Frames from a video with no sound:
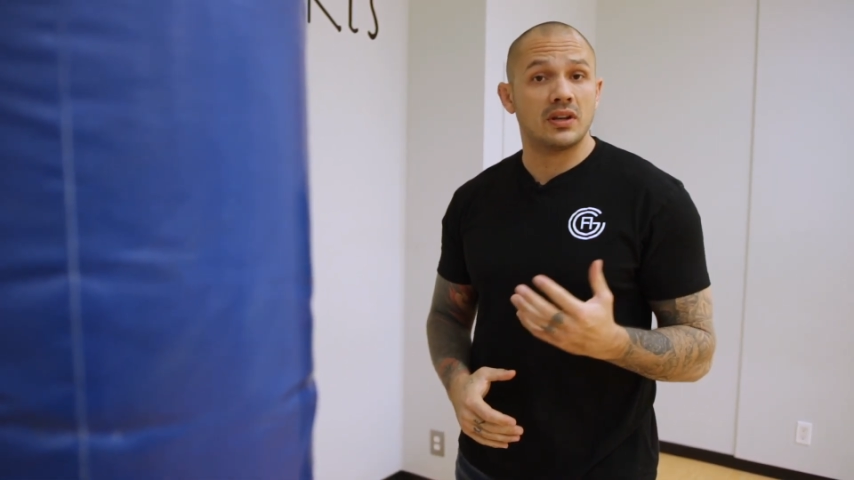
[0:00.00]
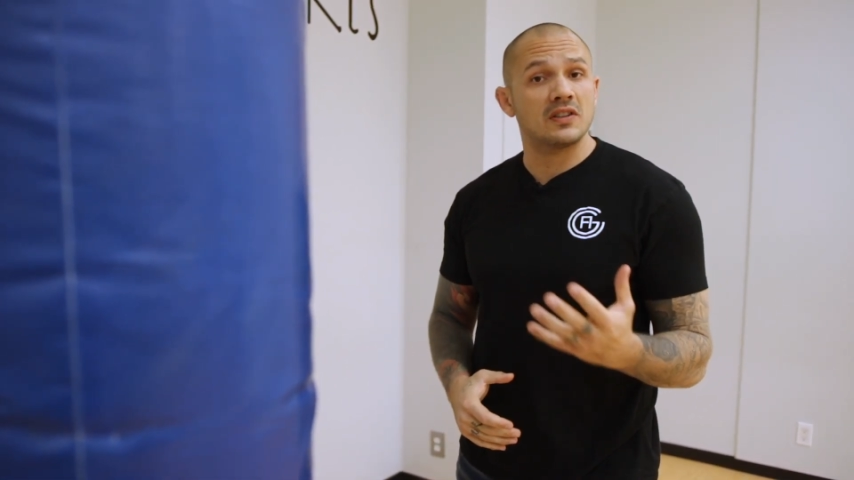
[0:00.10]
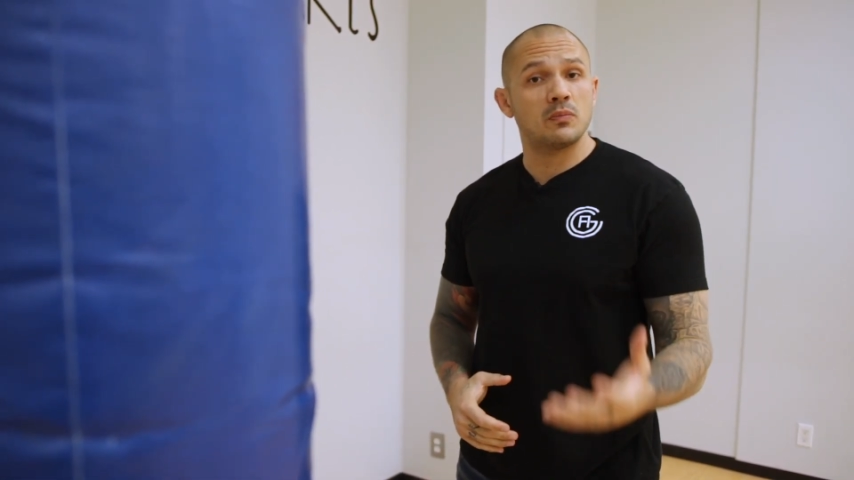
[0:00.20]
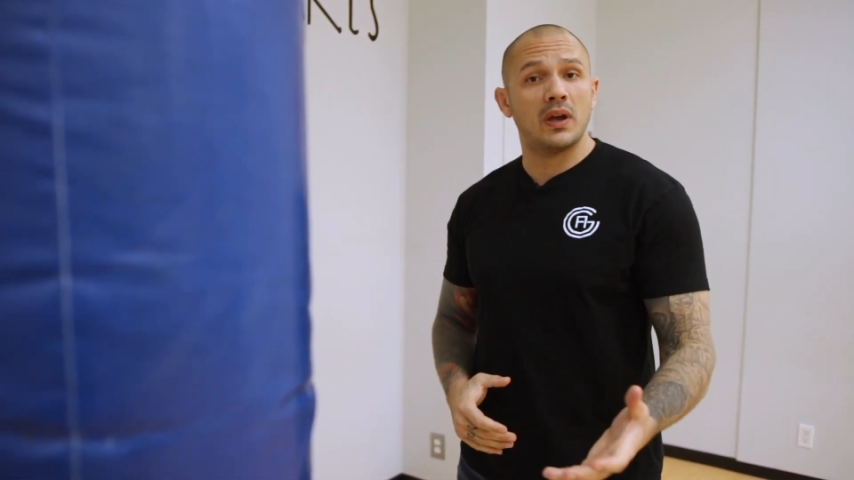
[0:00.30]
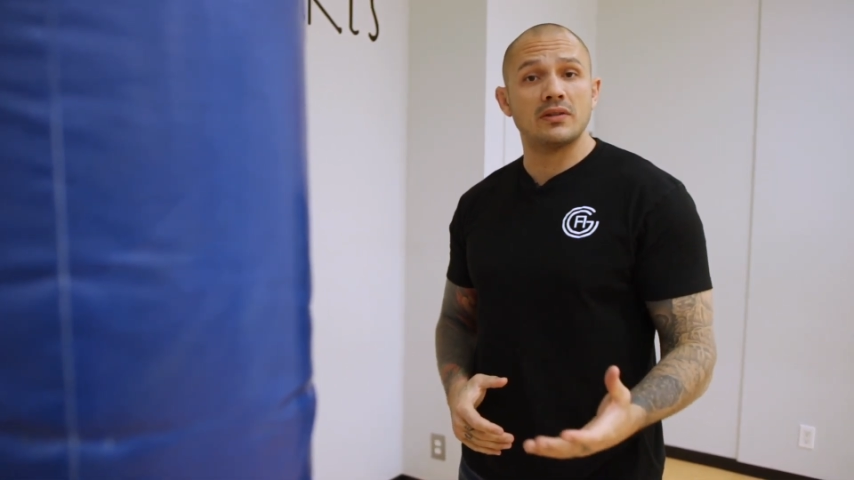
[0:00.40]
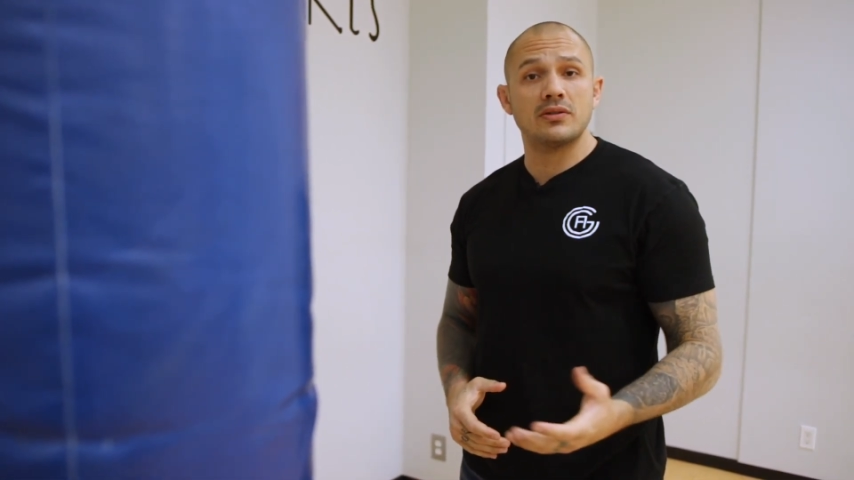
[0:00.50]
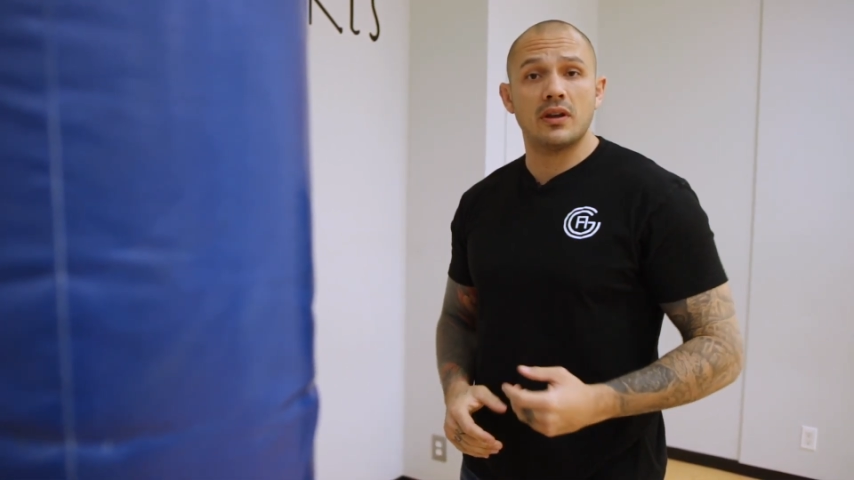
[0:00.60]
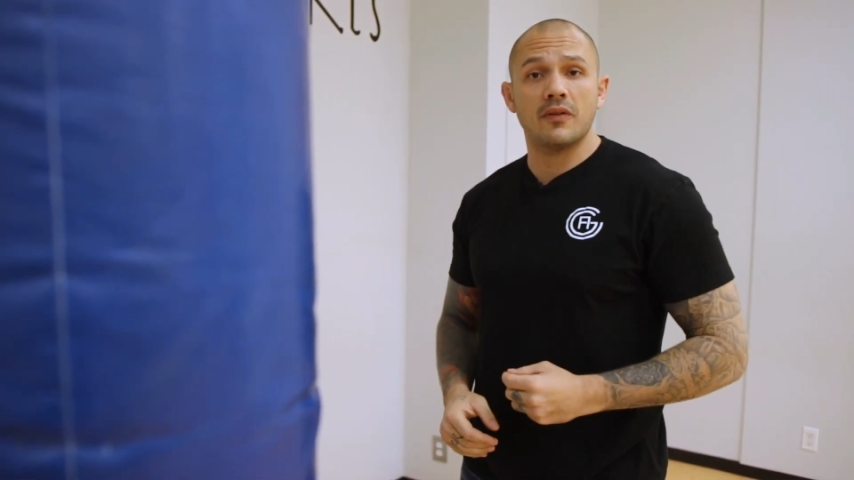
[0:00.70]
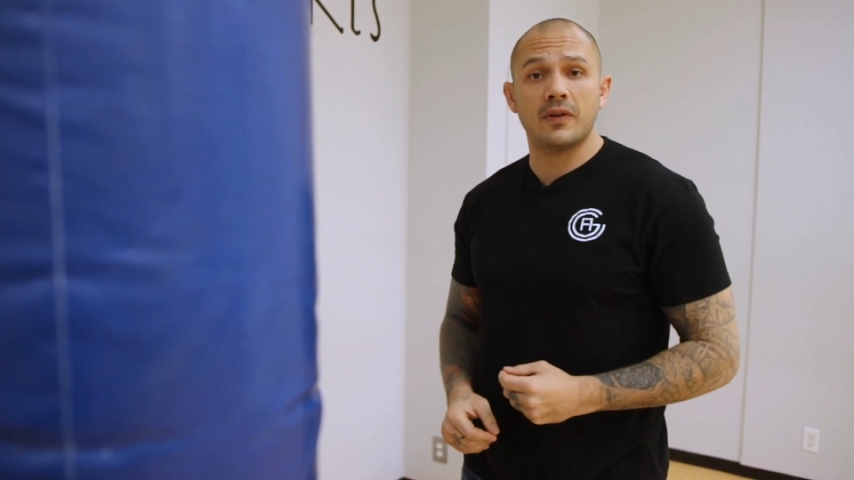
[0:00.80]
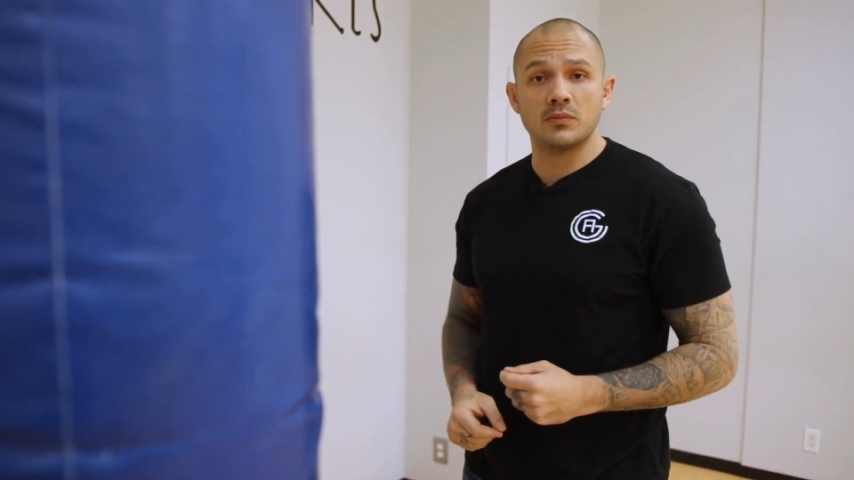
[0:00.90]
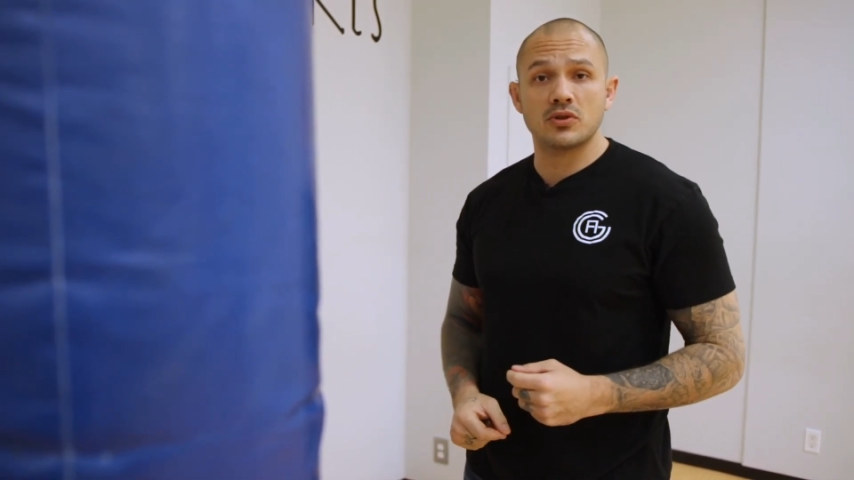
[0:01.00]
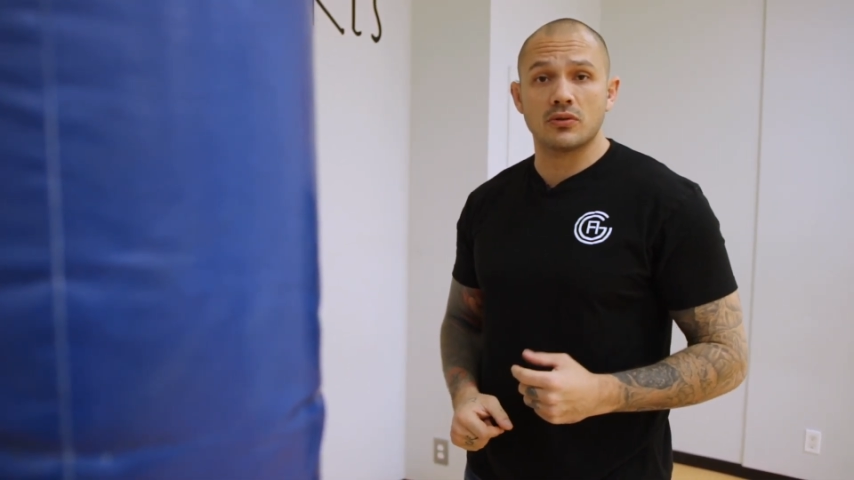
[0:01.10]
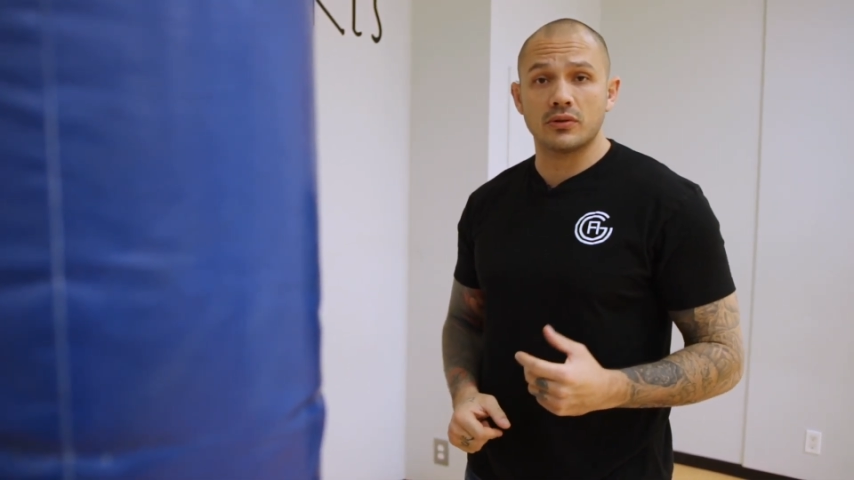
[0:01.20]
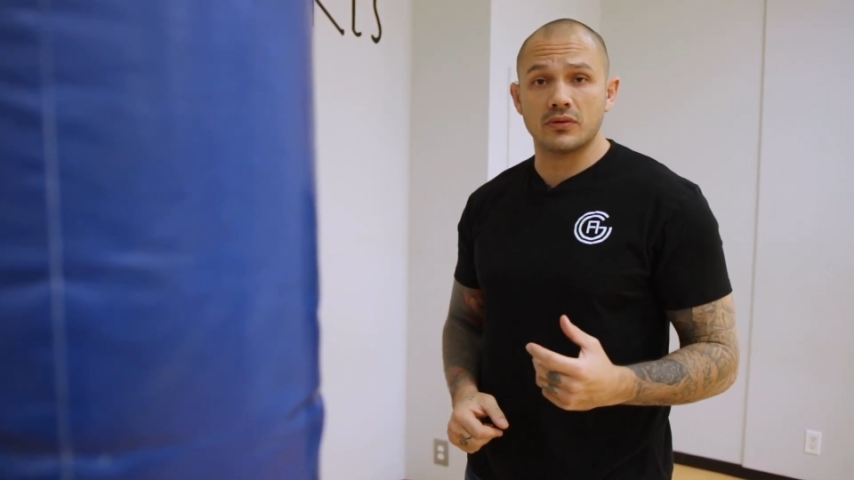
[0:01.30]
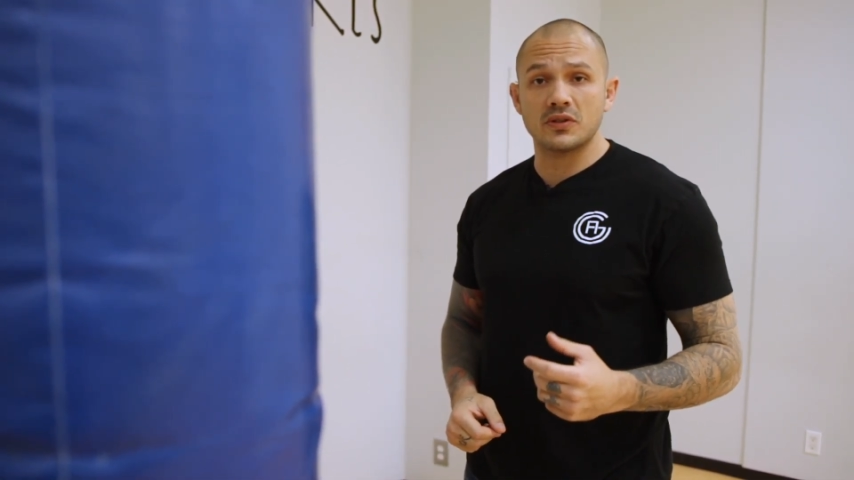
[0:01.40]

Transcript: especially if I'm shorter